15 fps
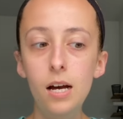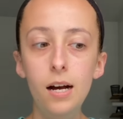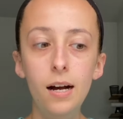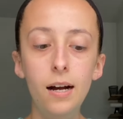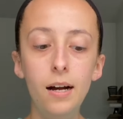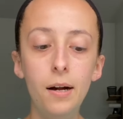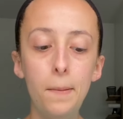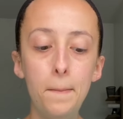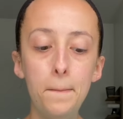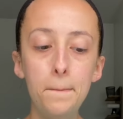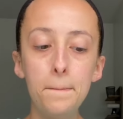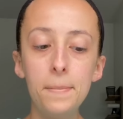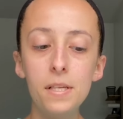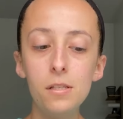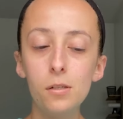Um,
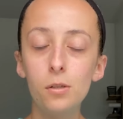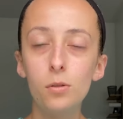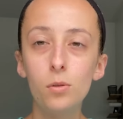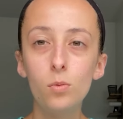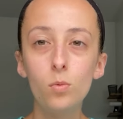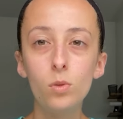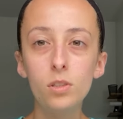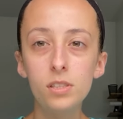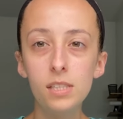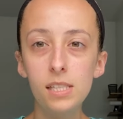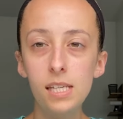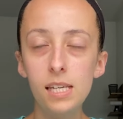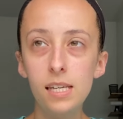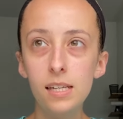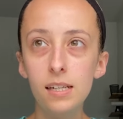so we'll
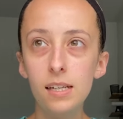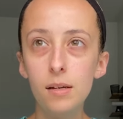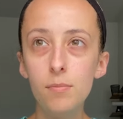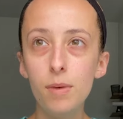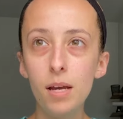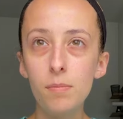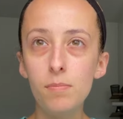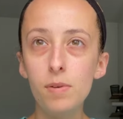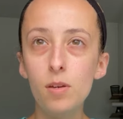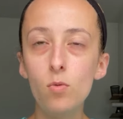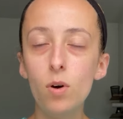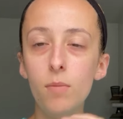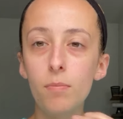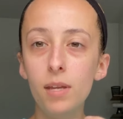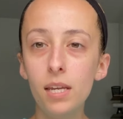see. It might be
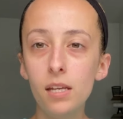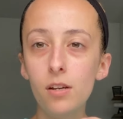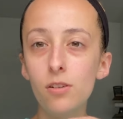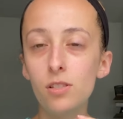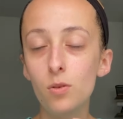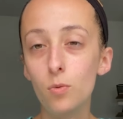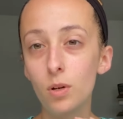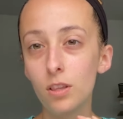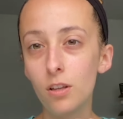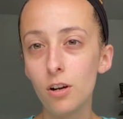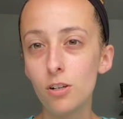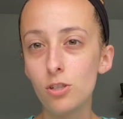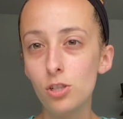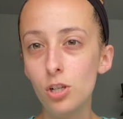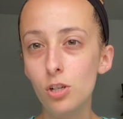one mini ghost and one
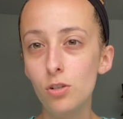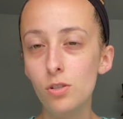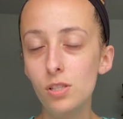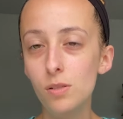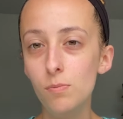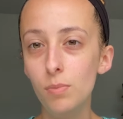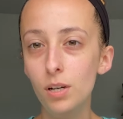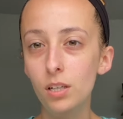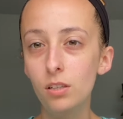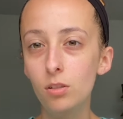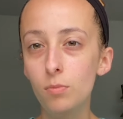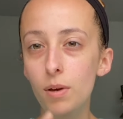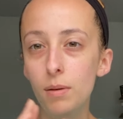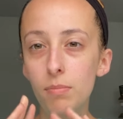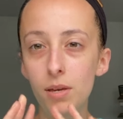large ghost, but you
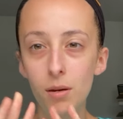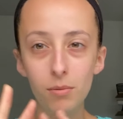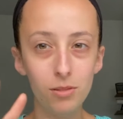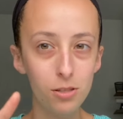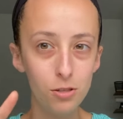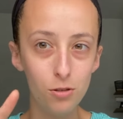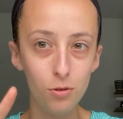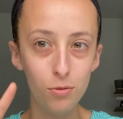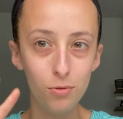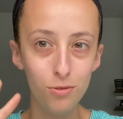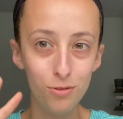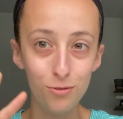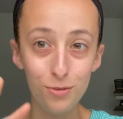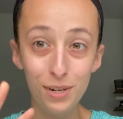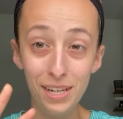may be able to do
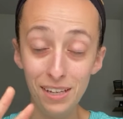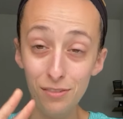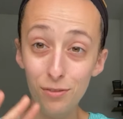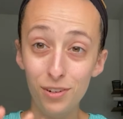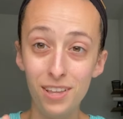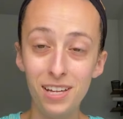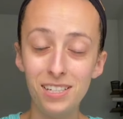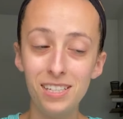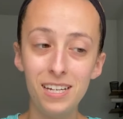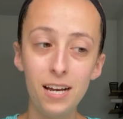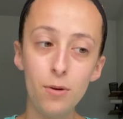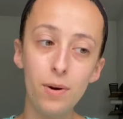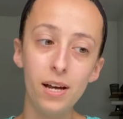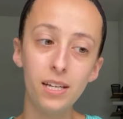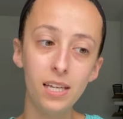three for that
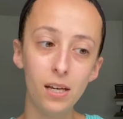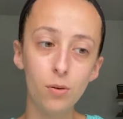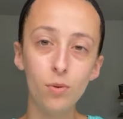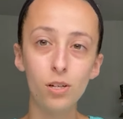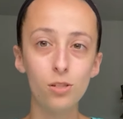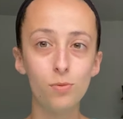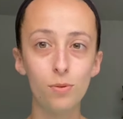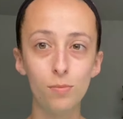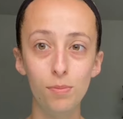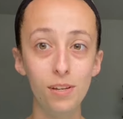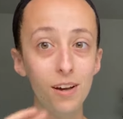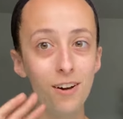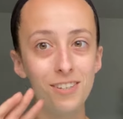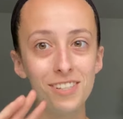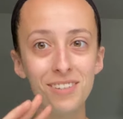DIY kit, which would be
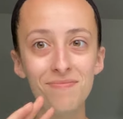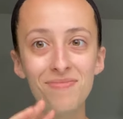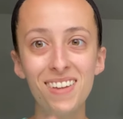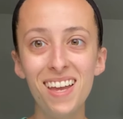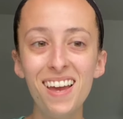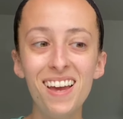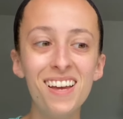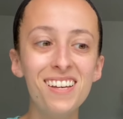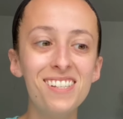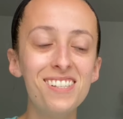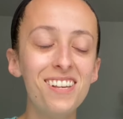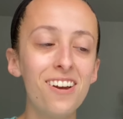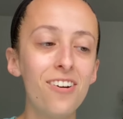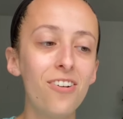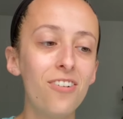awesome.
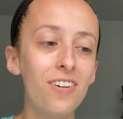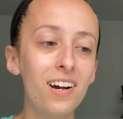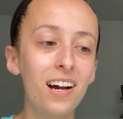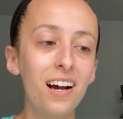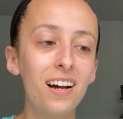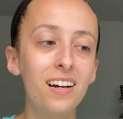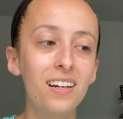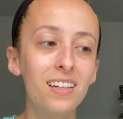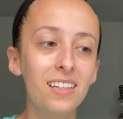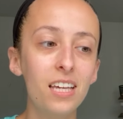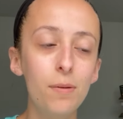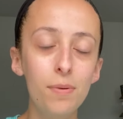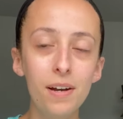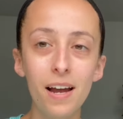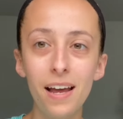So
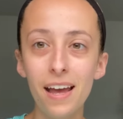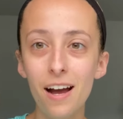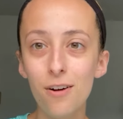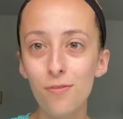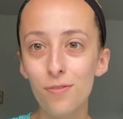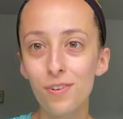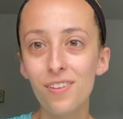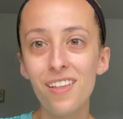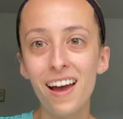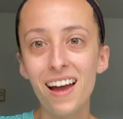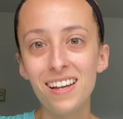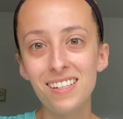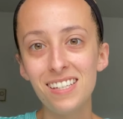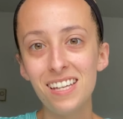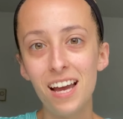keep an eye out for
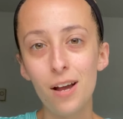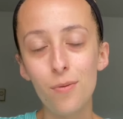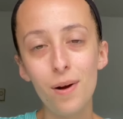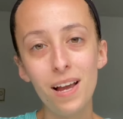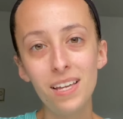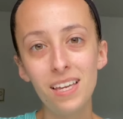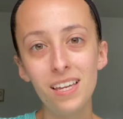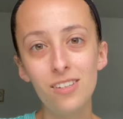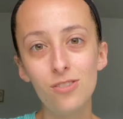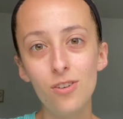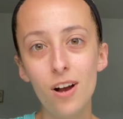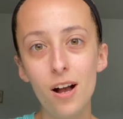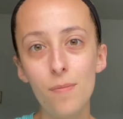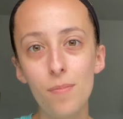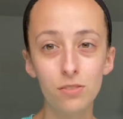that DIY kit
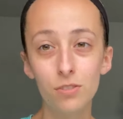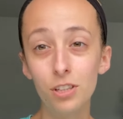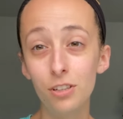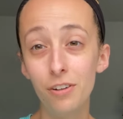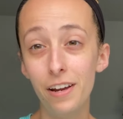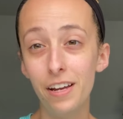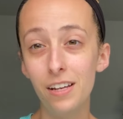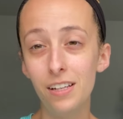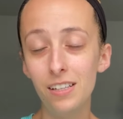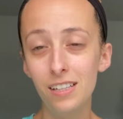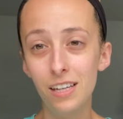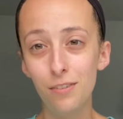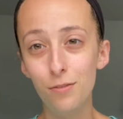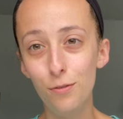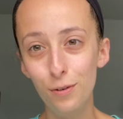drop. Really great
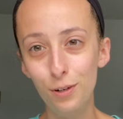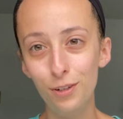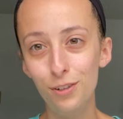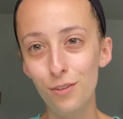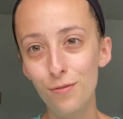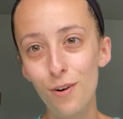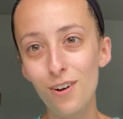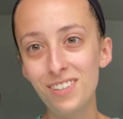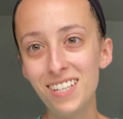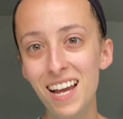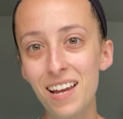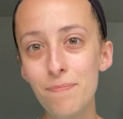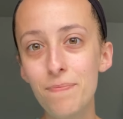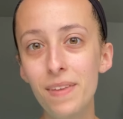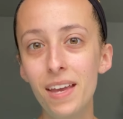gift for the fall
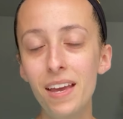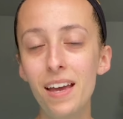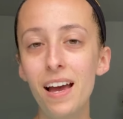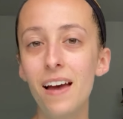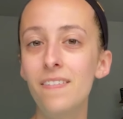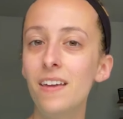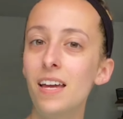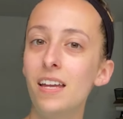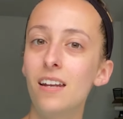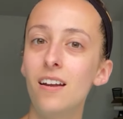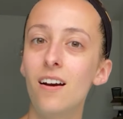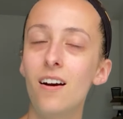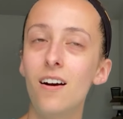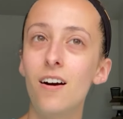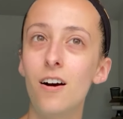time. And then
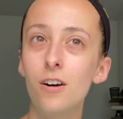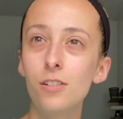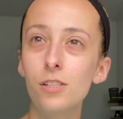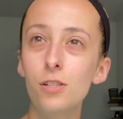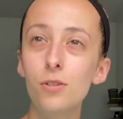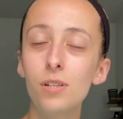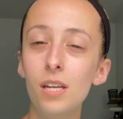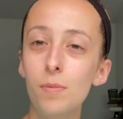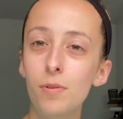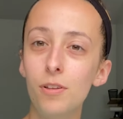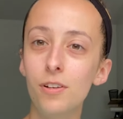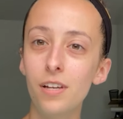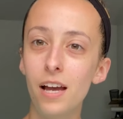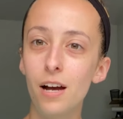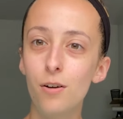also keep a
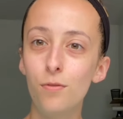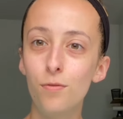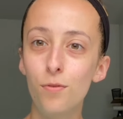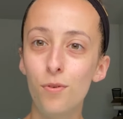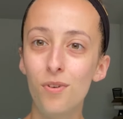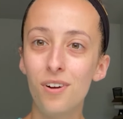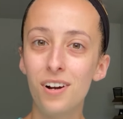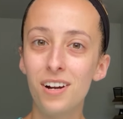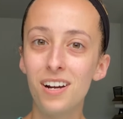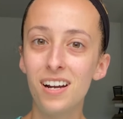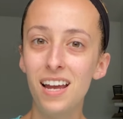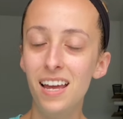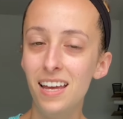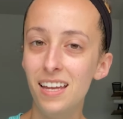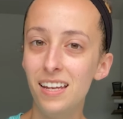lookout for
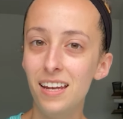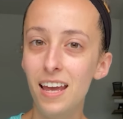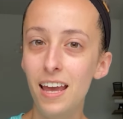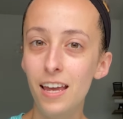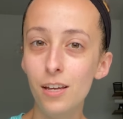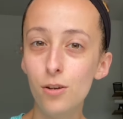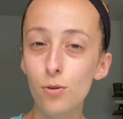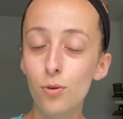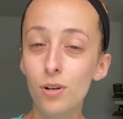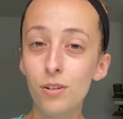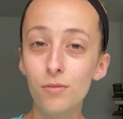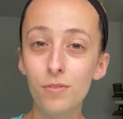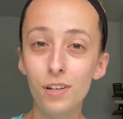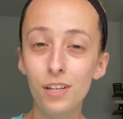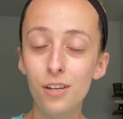an acorn
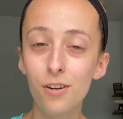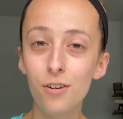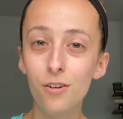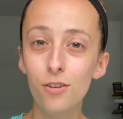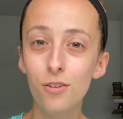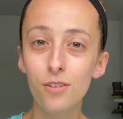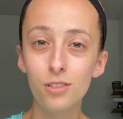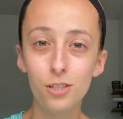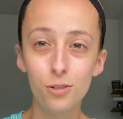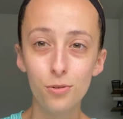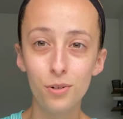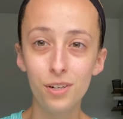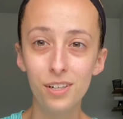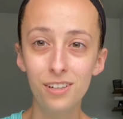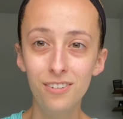video
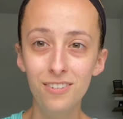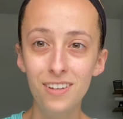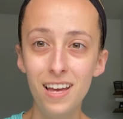tutorial